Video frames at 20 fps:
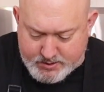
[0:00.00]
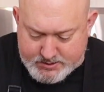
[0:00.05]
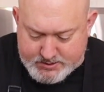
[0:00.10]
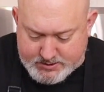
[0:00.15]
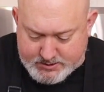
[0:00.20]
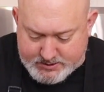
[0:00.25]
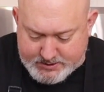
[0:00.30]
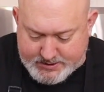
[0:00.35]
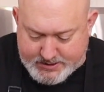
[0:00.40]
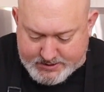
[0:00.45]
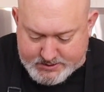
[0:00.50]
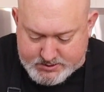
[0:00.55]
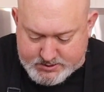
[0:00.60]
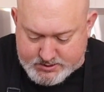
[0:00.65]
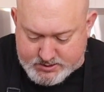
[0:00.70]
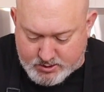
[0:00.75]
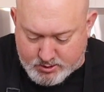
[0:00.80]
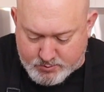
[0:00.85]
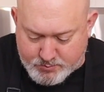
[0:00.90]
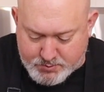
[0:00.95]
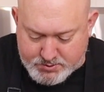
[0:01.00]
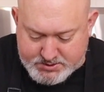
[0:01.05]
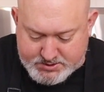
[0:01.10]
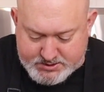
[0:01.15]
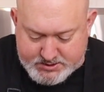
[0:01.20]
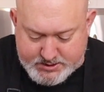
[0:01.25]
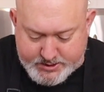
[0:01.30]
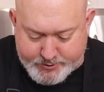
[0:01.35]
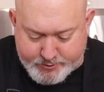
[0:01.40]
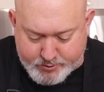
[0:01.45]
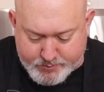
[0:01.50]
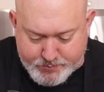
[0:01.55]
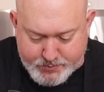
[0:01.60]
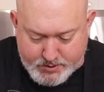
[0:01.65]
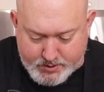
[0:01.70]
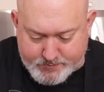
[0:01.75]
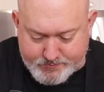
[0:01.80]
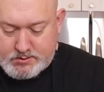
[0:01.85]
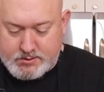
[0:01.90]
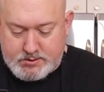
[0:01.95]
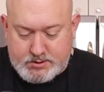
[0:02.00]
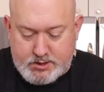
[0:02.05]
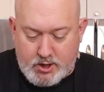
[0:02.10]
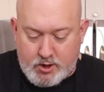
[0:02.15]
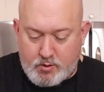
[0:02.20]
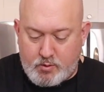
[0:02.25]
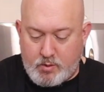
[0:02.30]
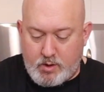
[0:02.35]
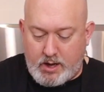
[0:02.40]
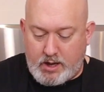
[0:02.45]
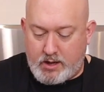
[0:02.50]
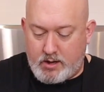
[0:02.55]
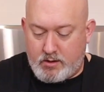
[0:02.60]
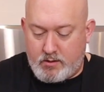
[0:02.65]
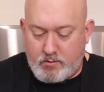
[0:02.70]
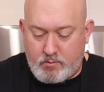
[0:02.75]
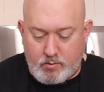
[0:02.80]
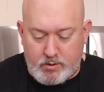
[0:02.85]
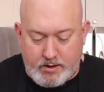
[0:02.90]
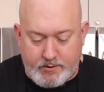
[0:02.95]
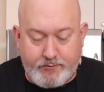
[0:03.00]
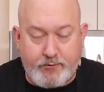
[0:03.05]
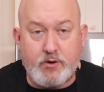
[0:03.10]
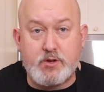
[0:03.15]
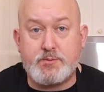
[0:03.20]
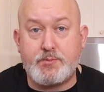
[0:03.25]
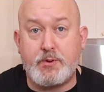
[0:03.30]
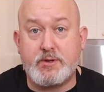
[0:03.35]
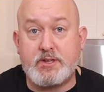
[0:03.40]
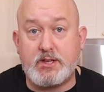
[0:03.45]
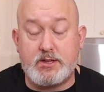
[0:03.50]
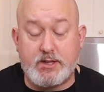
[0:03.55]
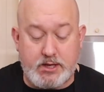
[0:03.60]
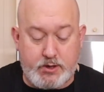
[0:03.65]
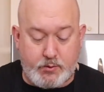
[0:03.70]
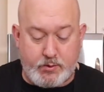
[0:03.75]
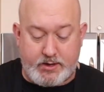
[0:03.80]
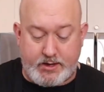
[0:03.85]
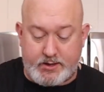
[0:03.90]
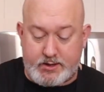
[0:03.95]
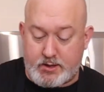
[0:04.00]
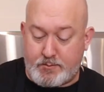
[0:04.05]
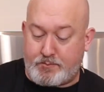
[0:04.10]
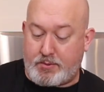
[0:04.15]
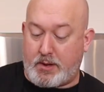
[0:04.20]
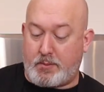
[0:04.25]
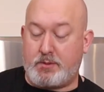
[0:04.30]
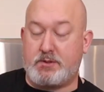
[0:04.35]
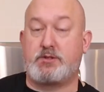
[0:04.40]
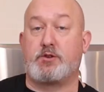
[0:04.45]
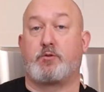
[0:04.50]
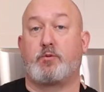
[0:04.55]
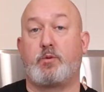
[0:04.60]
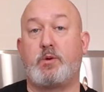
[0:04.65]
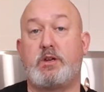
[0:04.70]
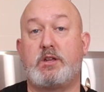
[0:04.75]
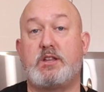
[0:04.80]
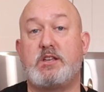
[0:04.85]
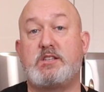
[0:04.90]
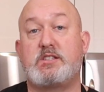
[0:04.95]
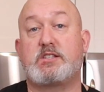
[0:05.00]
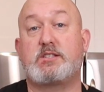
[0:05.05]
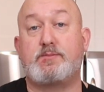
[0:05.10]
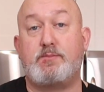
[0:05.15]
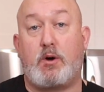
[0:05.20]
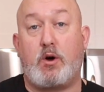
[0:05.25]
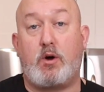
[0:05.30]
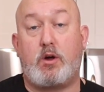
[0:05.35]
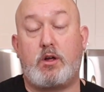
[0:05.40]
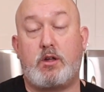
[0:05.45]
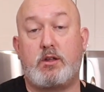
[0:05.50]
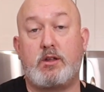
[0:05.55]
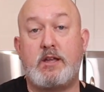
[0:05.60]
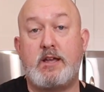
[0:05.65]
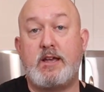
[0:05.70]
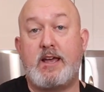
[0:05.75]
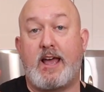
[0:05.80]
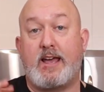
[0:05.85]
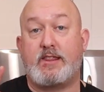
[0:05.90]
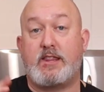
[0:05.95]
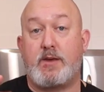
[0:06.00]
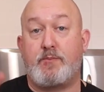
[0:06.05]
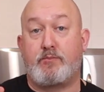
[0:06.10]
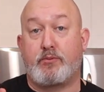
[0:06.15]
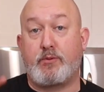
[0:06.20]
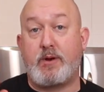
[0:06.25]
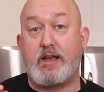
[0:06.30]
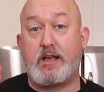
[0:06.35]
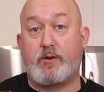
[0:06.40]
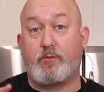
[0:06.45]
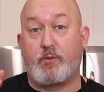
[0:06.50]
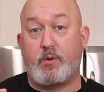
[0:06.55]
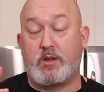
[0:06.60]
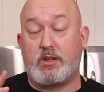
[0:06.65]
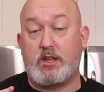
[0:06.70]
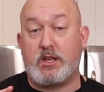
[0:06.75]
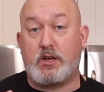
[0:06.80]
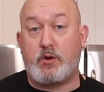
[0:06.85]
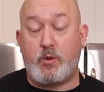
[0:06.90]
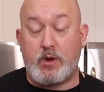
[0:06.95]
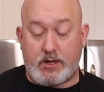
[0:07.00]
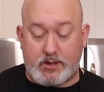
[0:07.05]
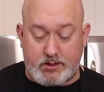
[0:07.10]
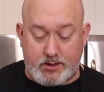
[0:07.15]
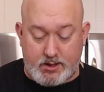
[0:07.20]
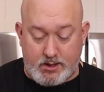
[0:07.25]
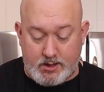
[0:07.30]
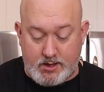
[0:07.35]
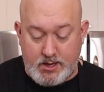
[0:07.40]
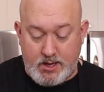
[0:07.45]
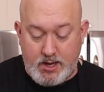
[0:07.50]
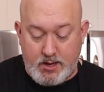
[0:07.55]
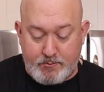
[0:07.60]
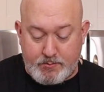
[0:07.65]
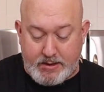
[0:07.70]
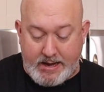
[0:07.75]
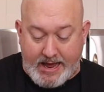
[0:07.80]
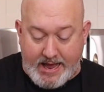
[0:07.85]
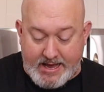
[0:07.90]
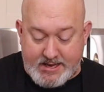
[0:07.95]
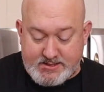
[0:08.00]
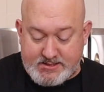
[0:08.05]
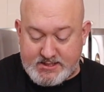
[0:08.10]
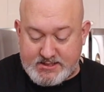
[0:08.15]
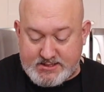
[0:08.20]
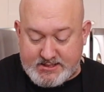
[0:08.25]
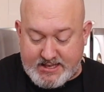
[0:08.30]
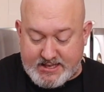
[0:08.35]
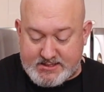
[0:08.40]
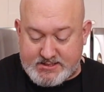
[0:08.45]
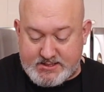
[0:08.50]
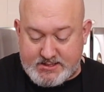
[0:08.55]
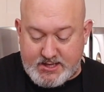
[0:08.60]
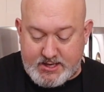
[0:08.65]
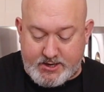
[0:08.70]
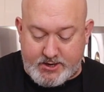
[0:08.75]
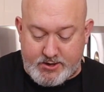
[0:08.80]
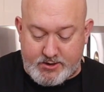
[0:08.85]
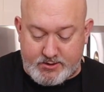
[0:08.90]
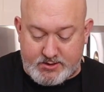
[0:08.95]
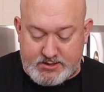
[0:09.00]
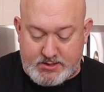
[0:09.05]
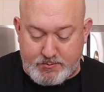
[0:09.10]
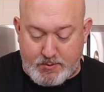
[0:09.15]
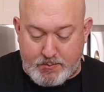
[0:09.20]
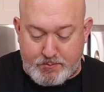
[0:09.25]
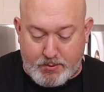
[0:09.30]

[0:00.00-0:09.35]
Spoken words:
until it gets almost syrupy. So when I first put the liquid in, the bubbles are really small and they break really quickly. But as this gets thicker, you see my